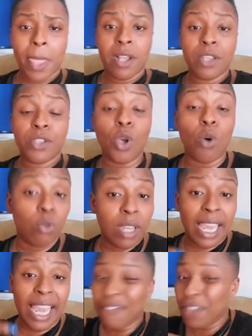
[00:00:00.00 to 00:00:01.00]
So
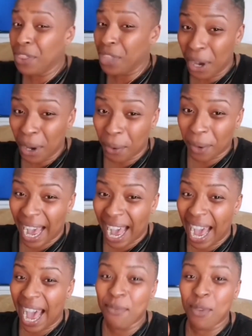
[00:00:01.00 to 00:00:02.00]
even though
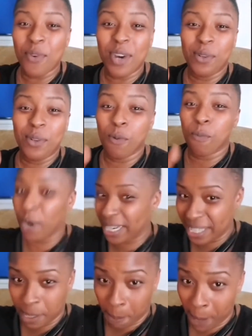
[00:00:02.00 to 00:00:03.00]
I'm the one who brings
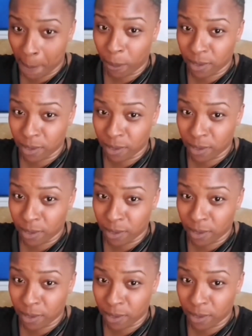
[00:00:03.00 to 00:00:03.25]
the people